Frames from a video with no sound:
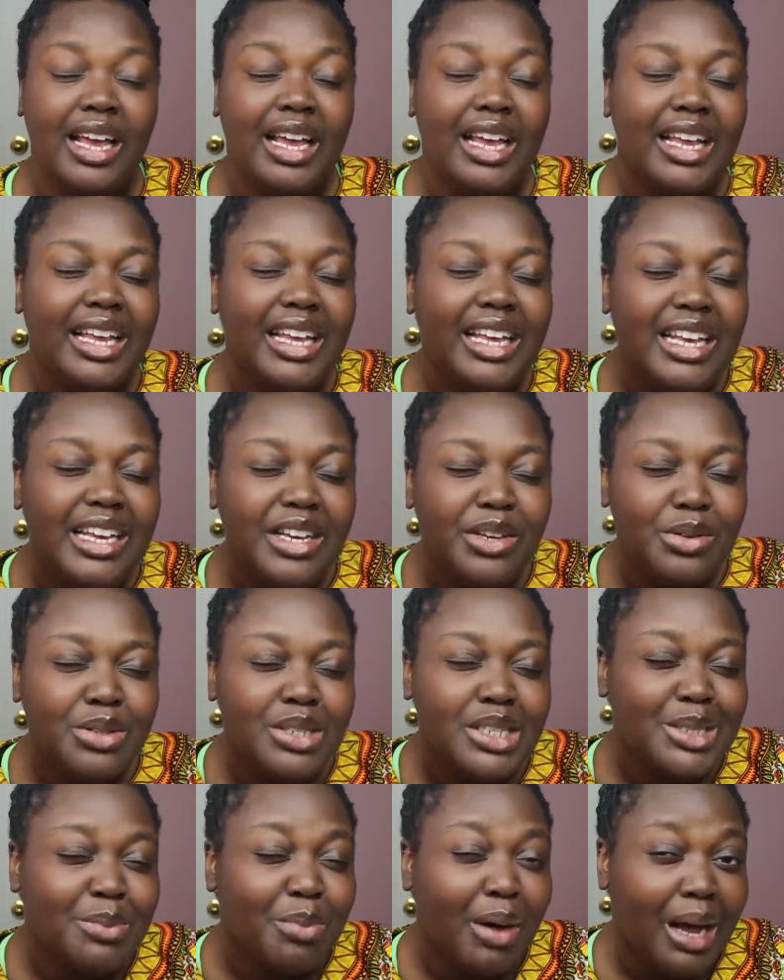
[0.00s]
He
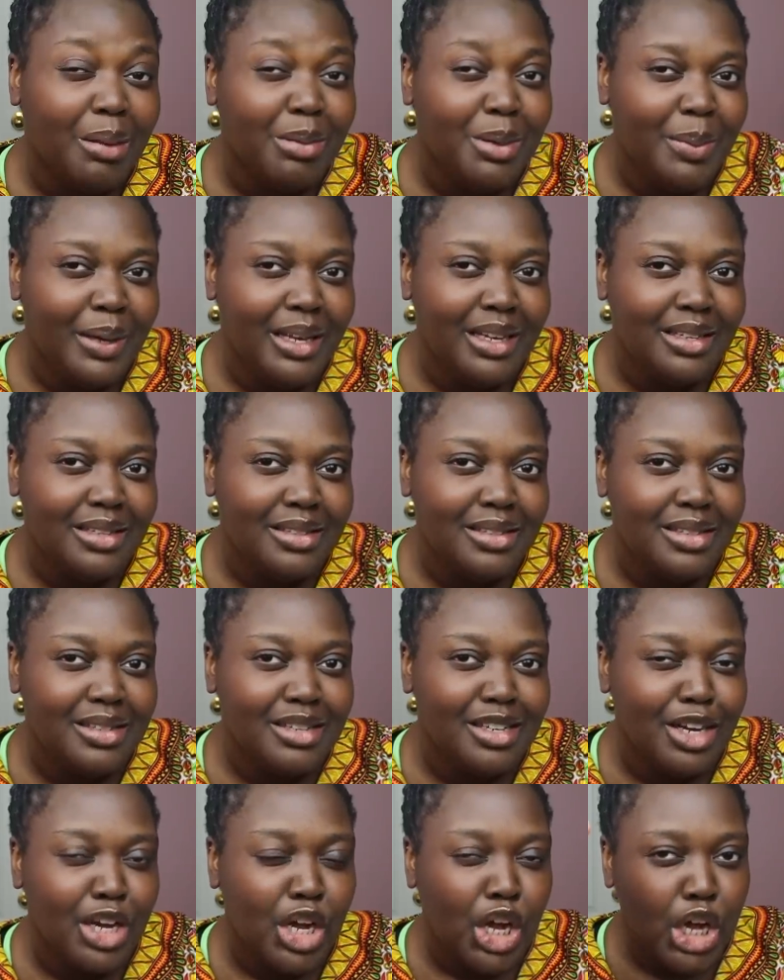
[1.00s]
uses bobby pins
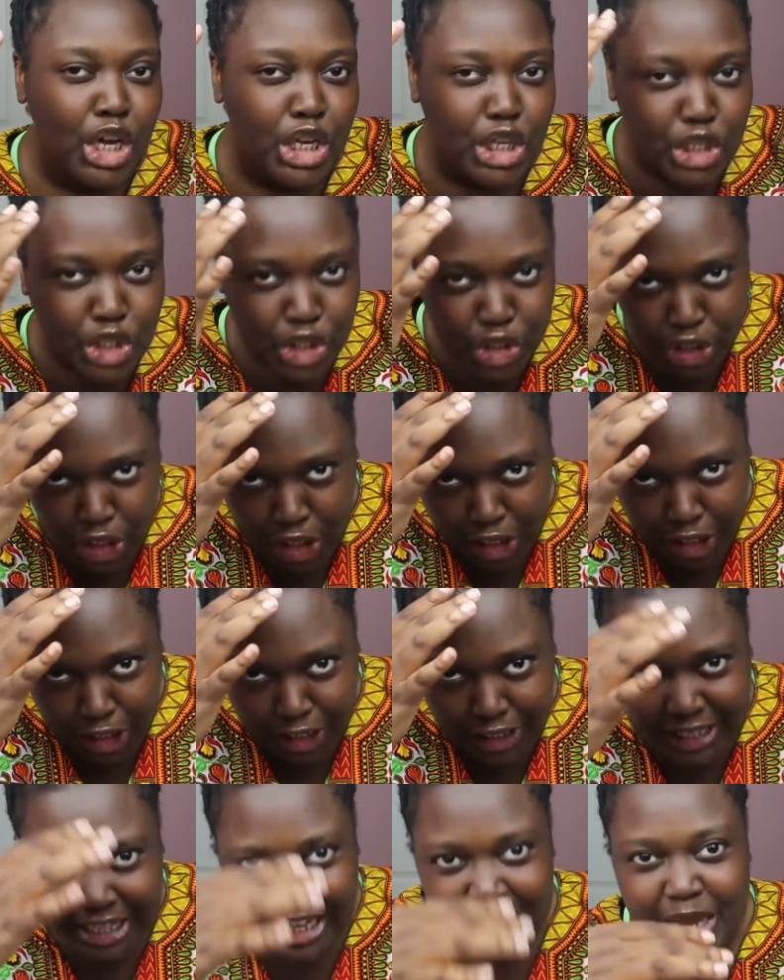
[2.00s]
to
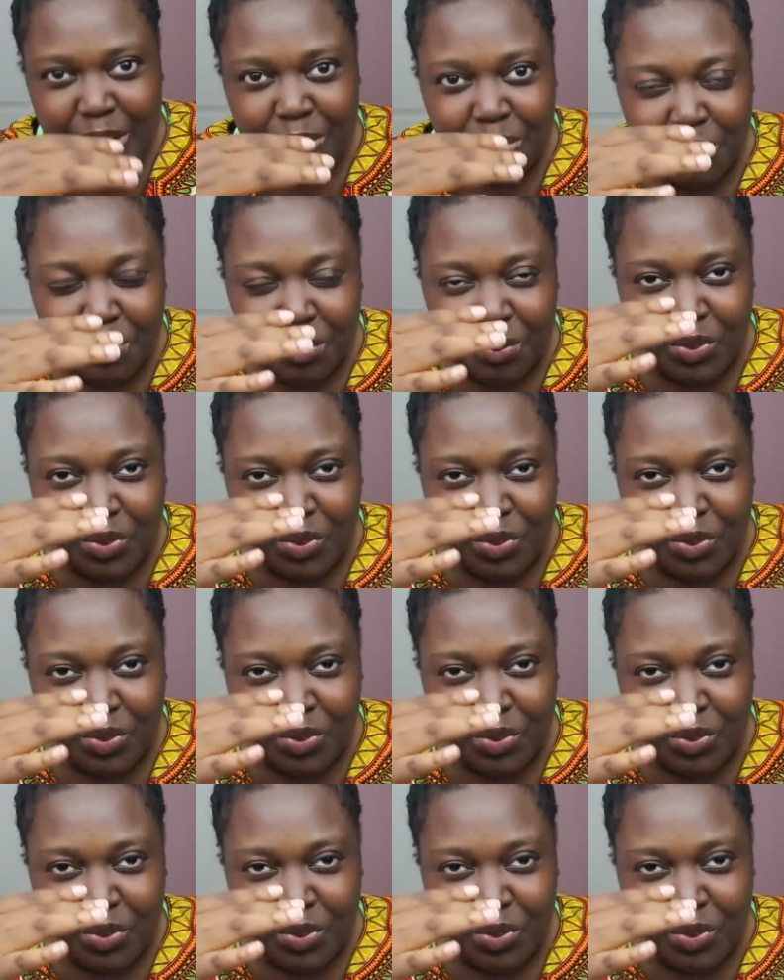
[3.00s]
keep